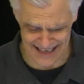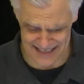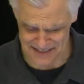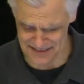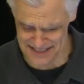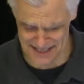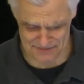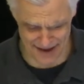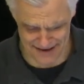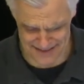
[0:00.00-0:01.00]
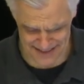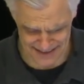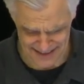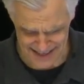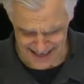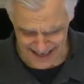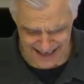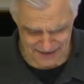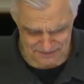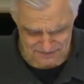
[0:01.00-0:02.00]
let's do this comparison.
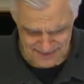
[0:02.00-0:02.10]
Um,